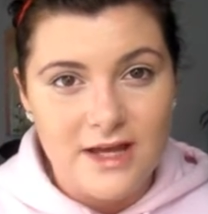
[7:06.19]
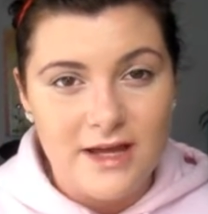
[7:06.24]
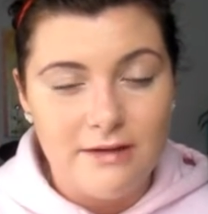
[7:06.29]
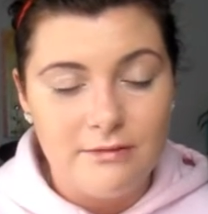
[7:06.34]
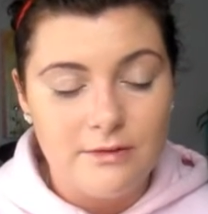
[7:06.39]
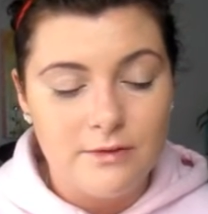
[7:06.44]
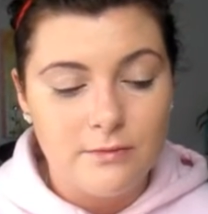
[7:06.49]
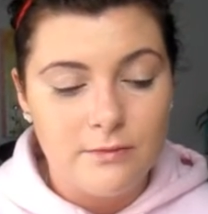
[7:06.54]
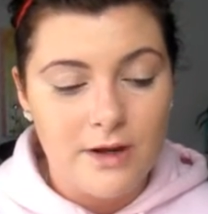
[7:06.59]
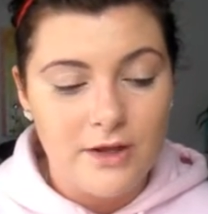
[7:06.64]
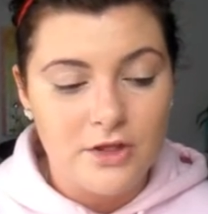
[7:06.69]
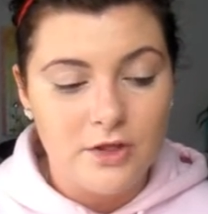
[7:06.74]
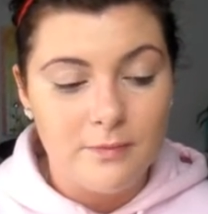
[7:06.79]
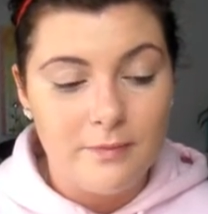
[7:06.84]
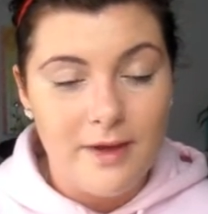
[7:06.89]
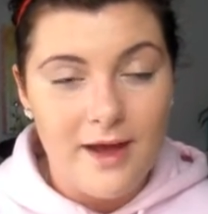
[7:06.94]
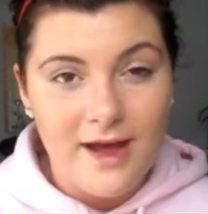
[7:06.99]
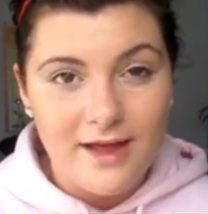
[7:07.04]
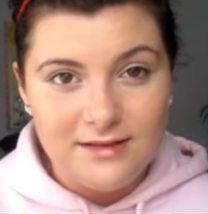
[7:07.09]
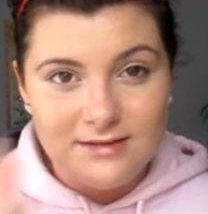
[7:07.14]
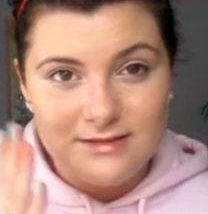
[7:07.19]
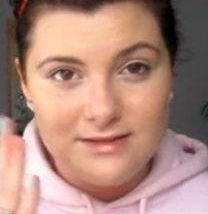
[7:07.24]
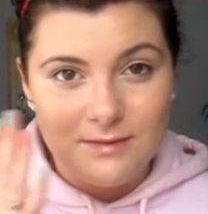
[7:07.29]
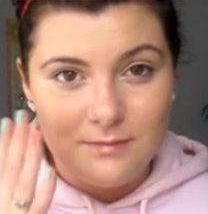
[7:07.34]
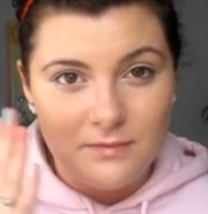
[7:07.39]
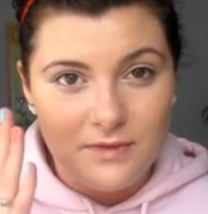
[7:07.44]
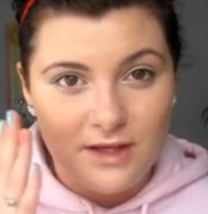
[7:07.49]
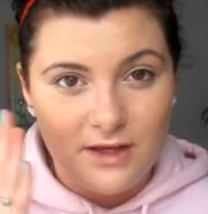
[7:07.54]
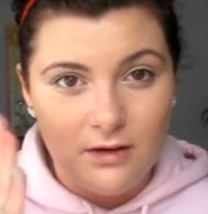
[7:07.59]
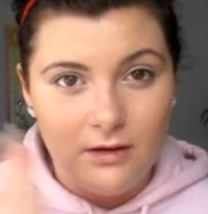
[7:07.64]
I would rather pat
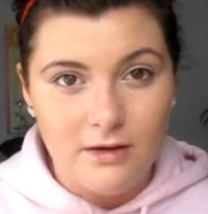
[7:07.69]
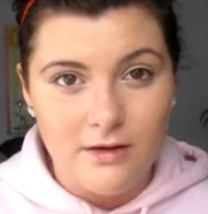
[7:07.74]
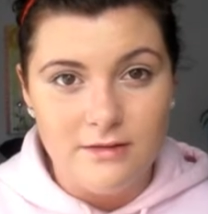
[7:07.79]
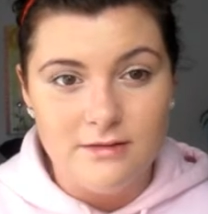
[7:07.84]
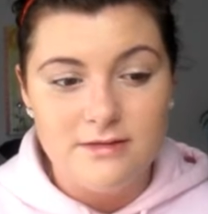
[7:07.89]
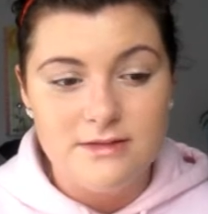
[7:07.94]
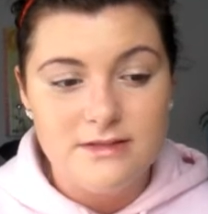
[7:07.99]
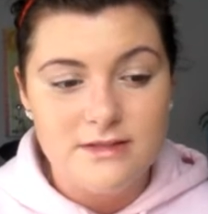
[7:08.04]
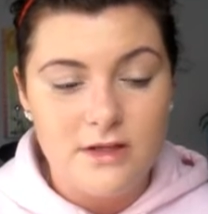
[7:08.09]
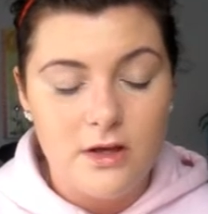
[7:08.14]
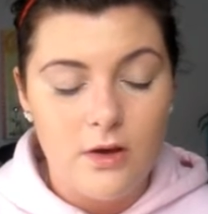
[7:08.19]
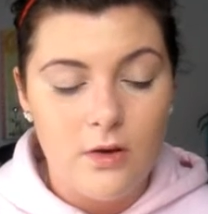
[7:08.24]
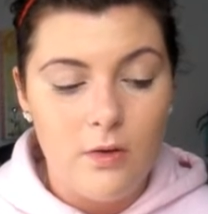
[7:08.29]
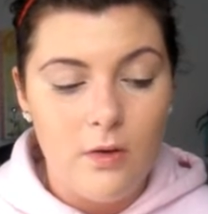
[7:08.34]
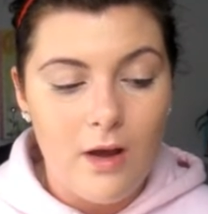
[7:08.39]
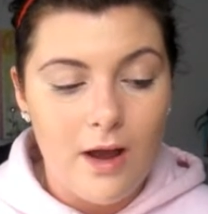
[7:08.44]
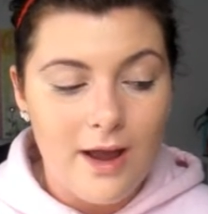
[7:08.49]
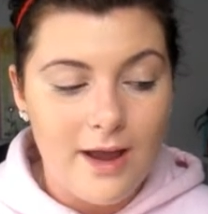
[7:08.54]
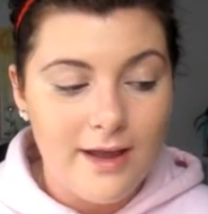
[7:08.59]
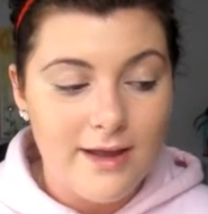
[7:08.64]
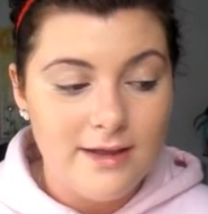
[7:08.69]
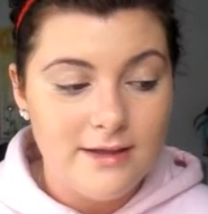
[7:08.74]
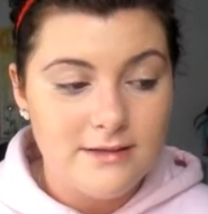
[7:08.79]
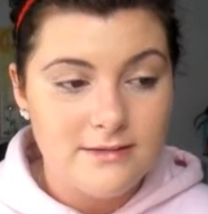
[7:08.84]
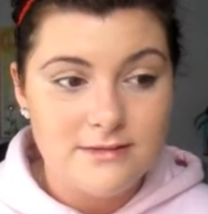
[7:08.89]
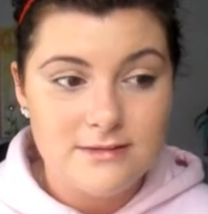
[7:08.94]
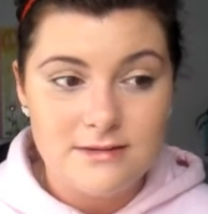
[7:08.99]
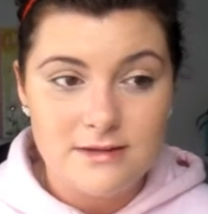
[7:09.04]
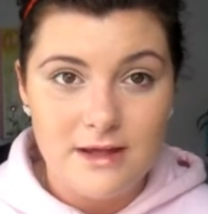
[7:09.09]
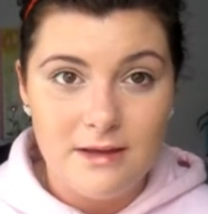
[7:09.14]
something on. So I
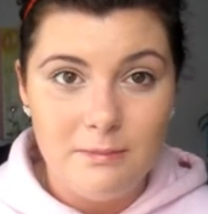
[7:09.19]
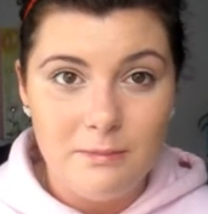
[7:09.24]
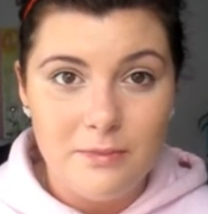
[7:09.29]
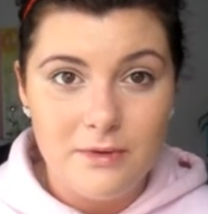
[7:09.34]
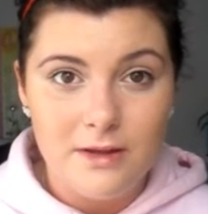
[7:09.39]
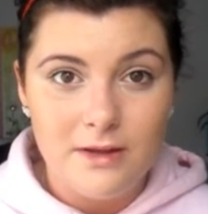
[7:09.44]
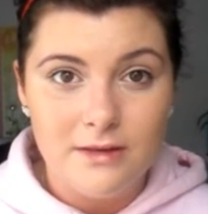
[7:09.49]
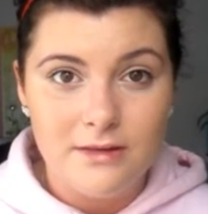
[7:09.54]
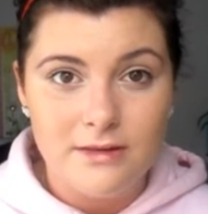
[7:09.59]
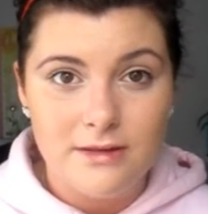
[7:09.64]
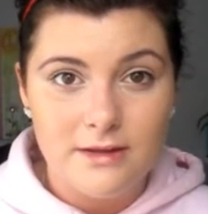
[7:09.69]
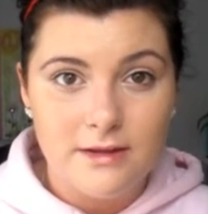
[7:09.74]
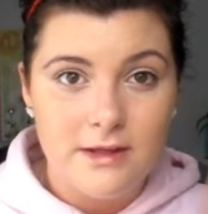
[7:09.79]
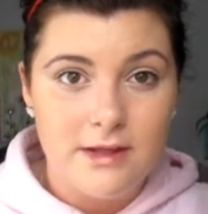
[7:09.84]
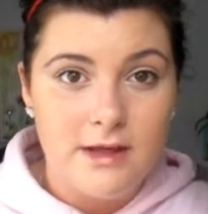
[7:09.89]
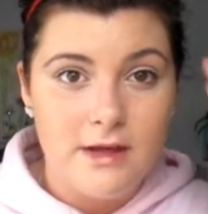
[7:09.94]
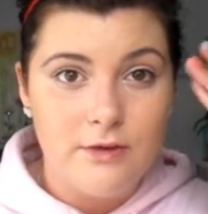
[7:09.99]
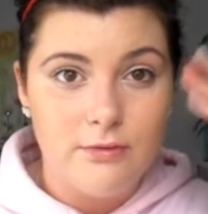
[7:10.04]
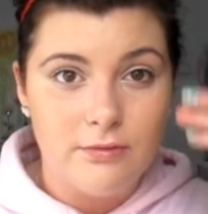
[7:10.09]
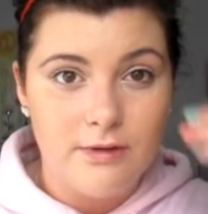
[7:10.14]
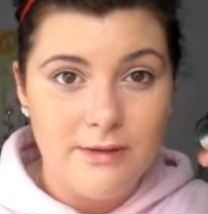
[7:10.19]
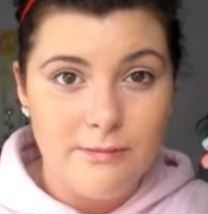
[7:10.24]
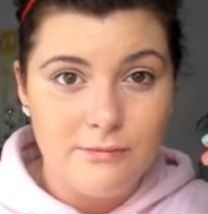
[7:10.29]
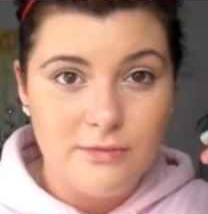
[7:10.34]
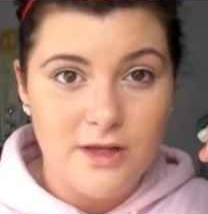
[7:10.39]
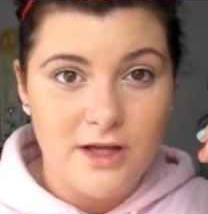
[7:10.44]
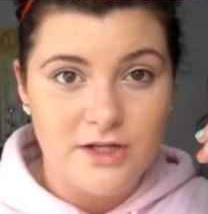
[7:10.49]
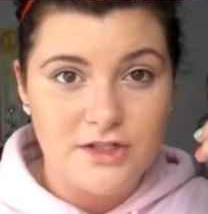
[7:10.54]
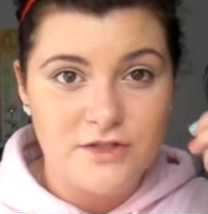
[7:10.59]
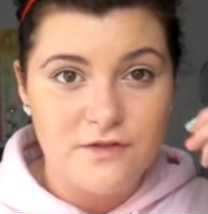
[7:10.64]
skip the cream
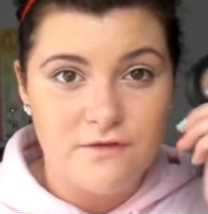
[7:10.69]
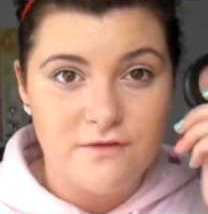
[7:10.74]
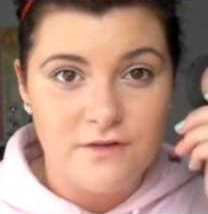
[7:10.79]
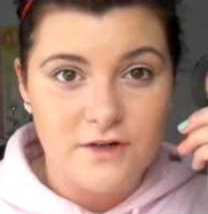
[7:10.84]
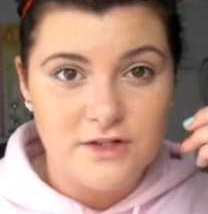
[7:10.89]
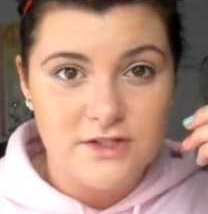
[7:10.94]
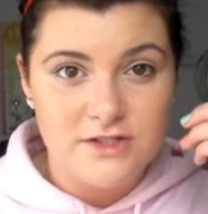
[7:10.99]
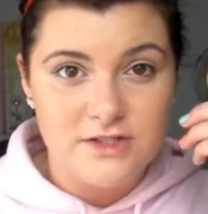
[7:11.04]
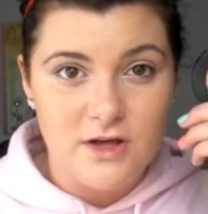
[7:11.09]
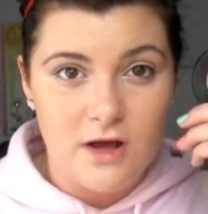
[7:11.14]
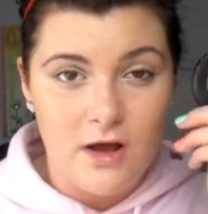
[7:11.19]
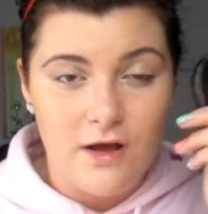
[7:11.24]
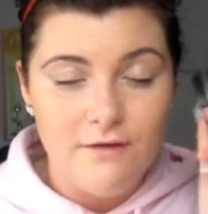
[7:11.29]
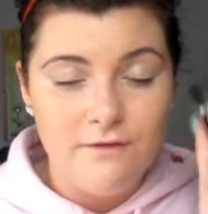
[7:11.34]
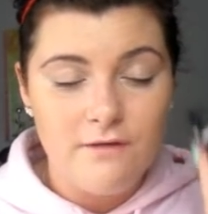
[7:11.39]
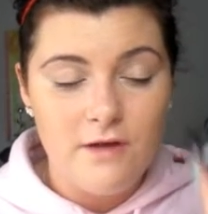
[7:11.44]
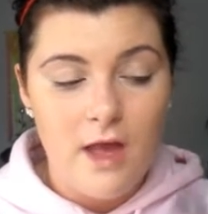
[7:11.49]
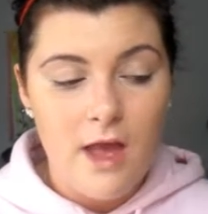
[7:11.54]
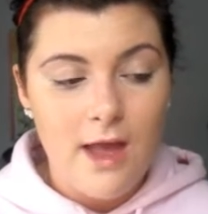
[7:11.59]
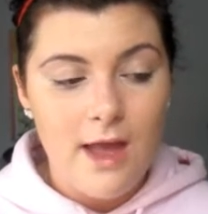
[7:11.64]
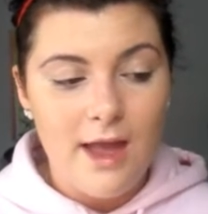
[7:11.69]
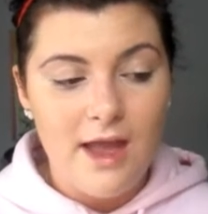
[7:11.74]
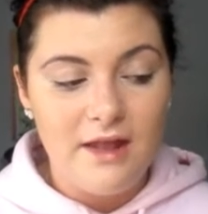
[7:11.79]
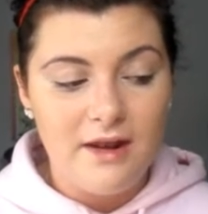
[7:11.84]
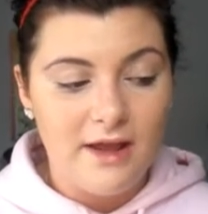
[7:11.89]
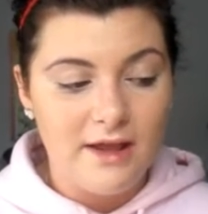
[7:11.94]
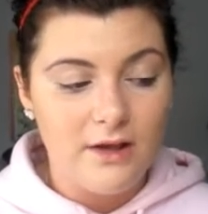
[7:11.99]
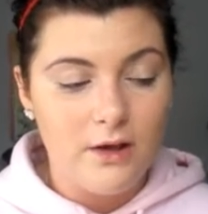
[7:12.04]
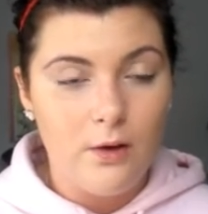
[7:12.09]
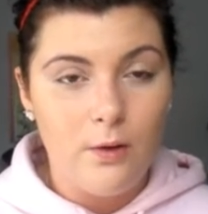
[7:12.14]
blush first off, and
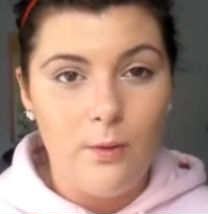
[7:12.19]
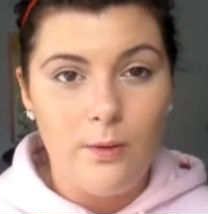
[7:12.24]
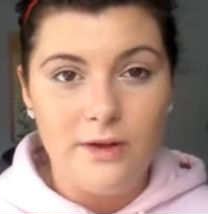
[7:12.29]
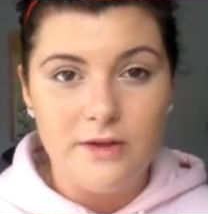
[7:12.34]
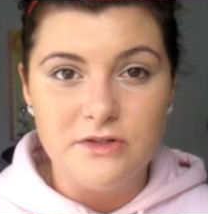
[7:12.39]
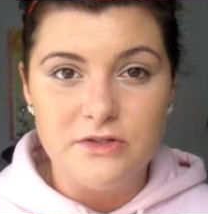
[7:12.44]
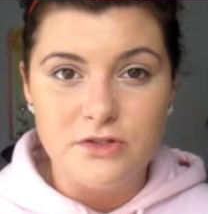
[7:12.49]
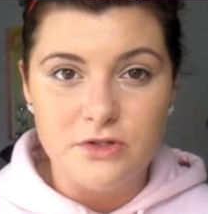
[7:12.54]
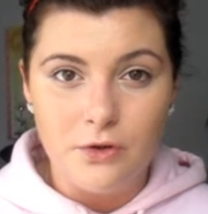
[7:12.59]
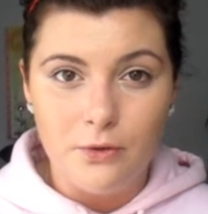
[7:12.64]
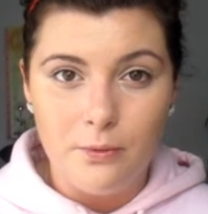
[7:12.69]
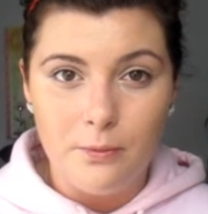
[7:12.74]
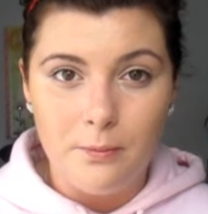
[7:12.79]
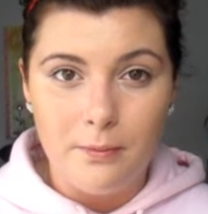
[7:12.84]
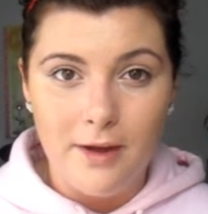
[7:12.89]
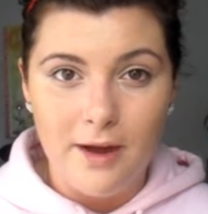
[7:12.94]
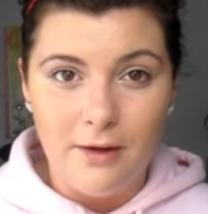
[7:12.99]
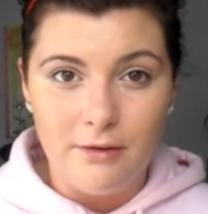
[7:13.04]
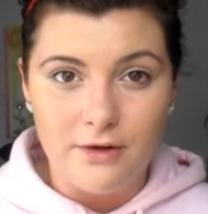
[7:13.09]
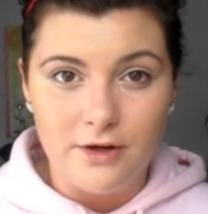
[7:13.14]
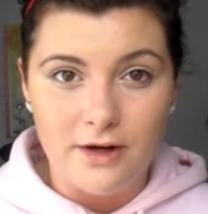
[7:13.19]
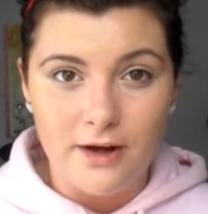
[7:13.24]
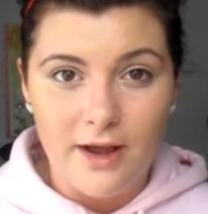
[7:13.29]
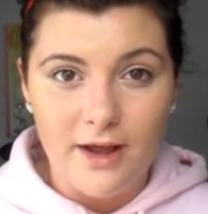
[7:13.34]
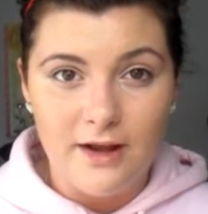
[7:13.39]
I go into powder.